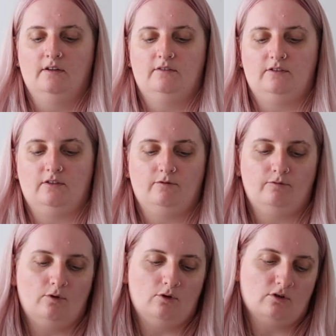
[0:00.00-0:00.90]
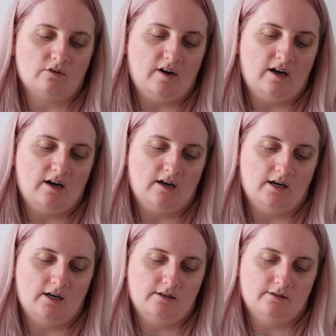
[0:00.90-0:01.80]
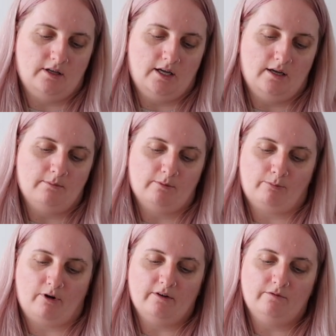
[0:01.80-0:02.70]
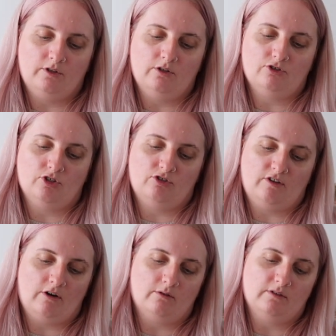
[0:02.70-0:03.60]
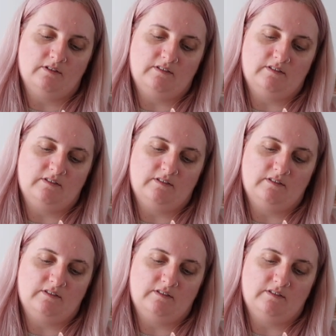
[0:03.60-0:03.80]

Sephora Bright Future Gel